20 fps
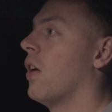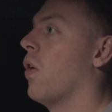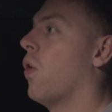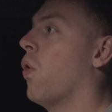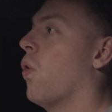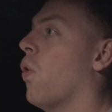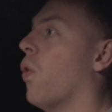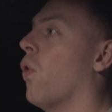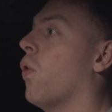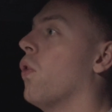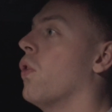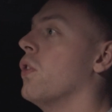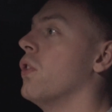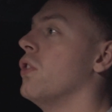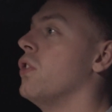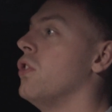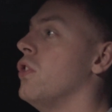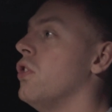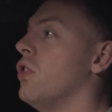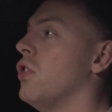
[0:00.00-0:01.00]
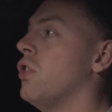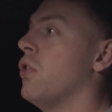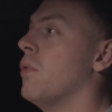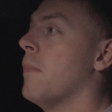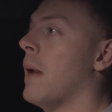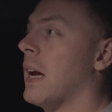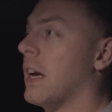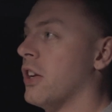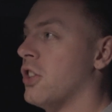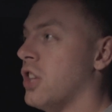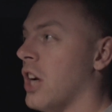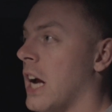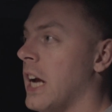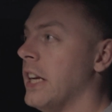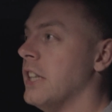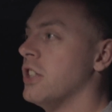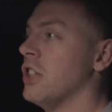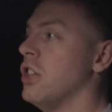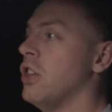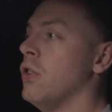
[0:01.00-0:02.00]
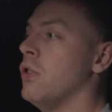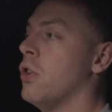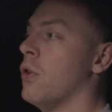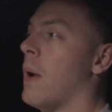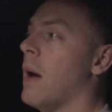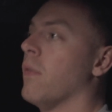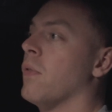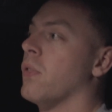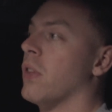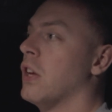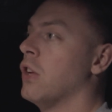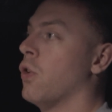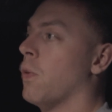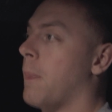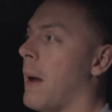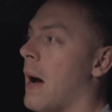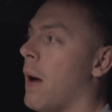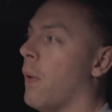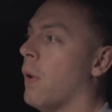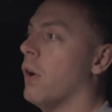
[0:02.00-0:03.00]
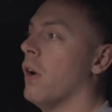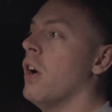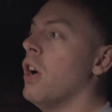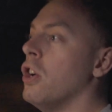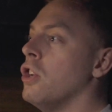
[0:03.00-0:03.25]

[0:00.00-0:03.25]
or you make a change and you do everything in your power